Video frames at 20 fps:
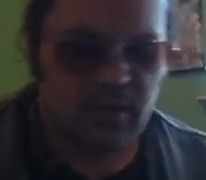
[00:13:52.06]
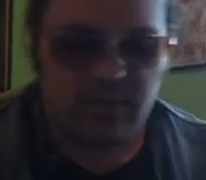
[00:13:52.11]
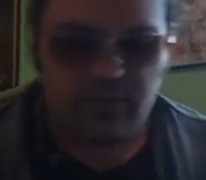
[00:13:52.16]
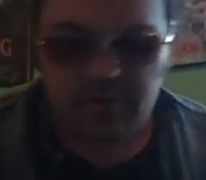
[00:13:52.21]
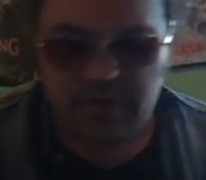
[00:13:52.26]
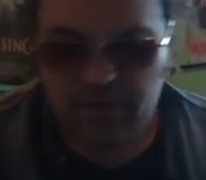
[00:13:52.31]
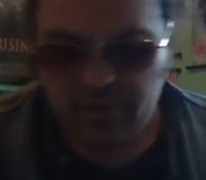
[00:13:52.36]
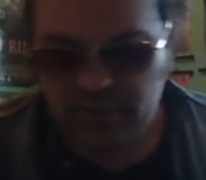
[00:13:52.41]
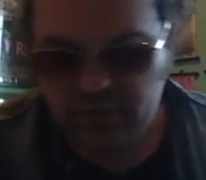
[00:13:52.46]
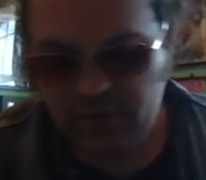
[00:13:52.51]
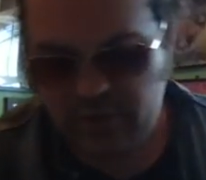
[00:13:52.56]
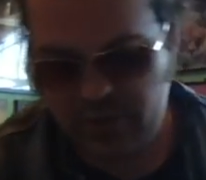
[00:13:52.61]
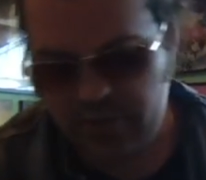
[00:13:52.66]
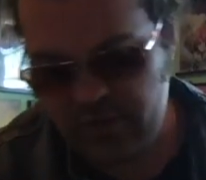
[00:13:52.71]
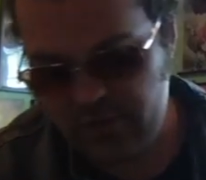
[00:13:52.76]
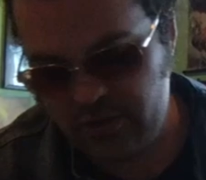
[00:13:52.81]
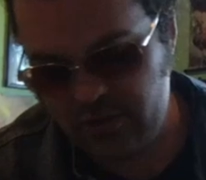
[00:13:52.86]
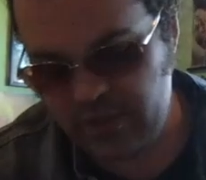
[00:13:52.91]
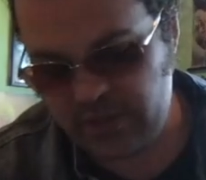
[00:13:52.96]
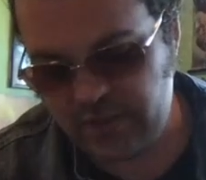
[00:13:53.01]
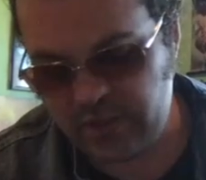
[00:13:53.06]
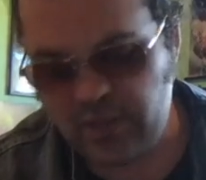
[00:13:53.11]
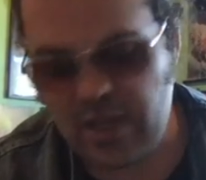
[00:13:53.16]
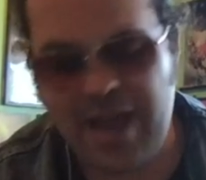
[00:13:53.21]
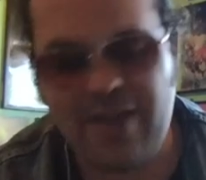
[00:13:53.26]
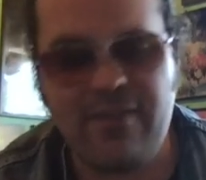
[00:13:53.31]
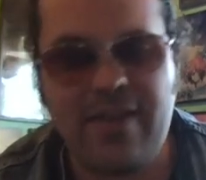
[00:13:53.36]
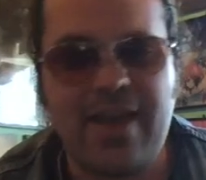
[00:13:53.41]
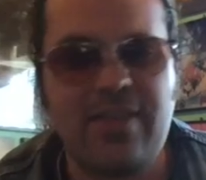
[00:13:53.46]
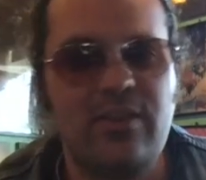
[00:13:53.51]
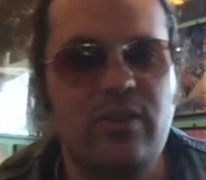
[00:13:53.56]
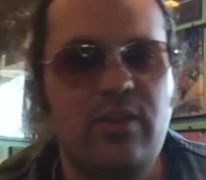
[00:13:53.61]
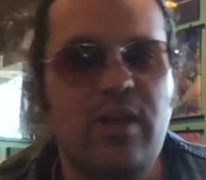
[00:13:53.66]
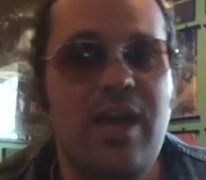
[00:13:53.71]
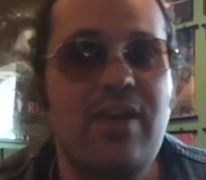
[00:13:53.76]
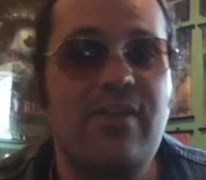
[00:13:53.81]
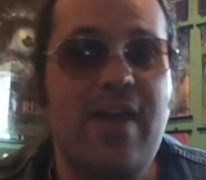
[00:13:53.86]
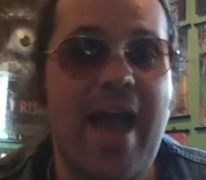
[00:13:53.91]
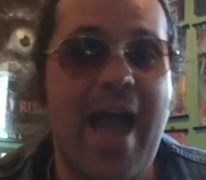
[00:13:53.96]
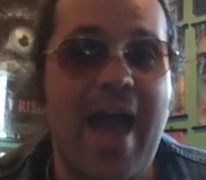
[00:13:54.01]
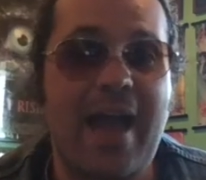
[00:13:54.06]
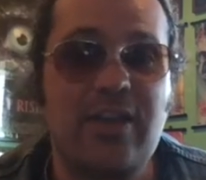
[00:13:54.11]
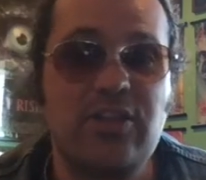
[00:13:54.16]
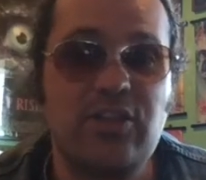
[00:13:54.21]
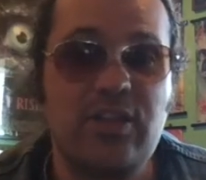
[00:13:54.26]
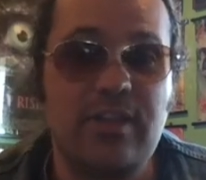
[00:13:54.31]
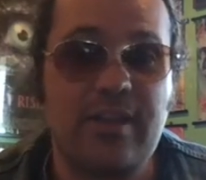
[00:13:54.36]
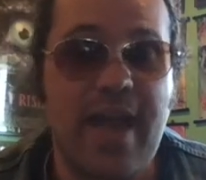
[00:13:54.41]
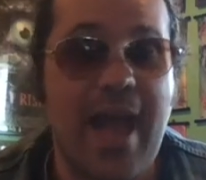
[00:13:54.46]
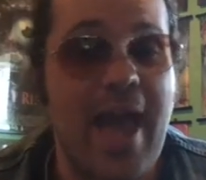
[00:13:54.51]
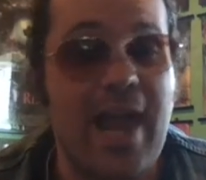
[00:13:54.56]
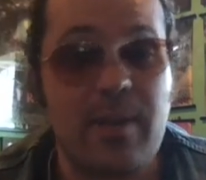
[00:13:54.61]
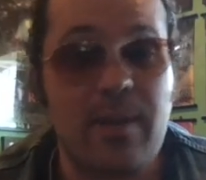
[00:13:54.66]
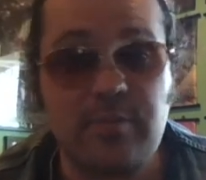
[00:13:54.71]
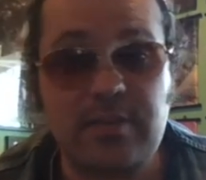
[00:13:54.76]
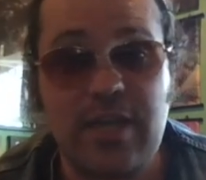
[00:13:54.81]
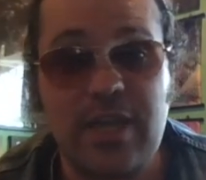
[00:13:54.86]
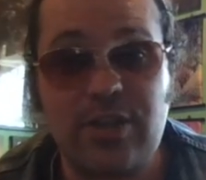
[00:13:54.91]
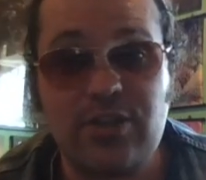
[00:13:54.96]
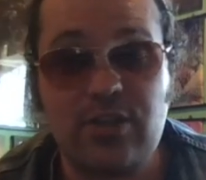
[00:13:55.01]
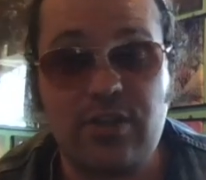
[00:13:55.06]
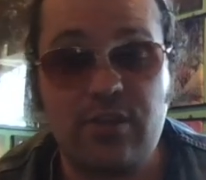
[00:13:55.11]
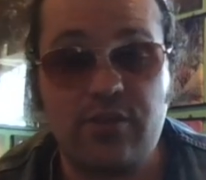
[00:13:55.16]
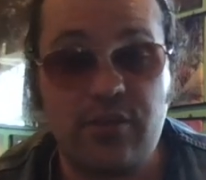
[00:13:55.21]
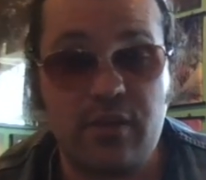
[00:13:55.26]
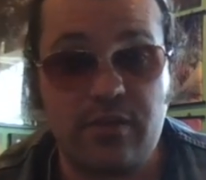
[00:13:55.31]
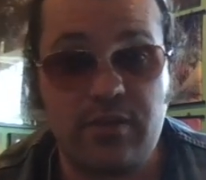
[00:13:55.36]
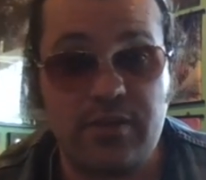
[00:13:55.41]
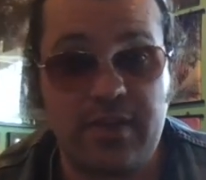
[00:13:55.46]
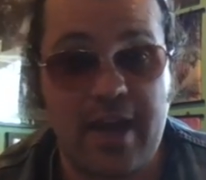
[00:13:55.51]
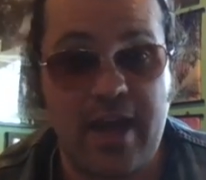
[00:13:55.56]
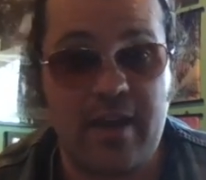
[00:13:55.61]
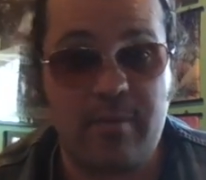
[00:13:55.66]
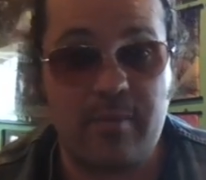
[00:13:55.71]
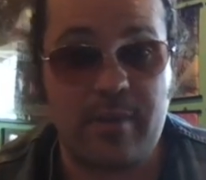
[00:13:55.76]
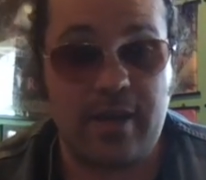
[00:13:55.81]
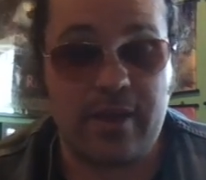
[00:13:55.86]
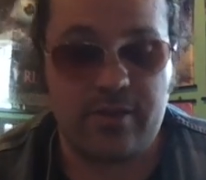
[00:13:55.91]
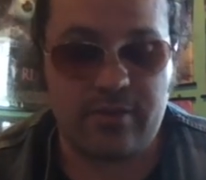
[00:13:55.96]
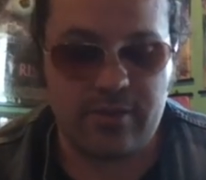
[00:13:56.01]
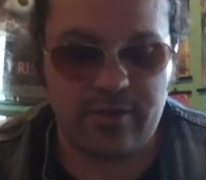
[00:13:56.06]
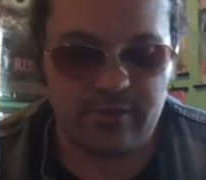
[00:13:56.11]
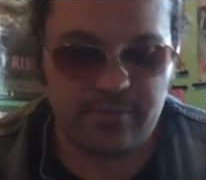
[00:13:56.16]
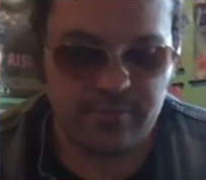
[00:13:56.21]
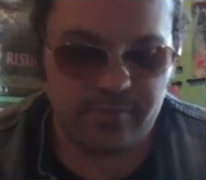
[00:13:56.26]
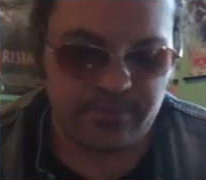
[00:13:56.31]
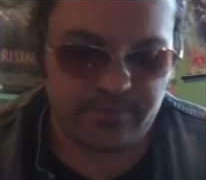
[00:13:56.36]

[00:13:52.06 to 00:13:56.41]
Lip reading: These are like the live action adaptations from these animes.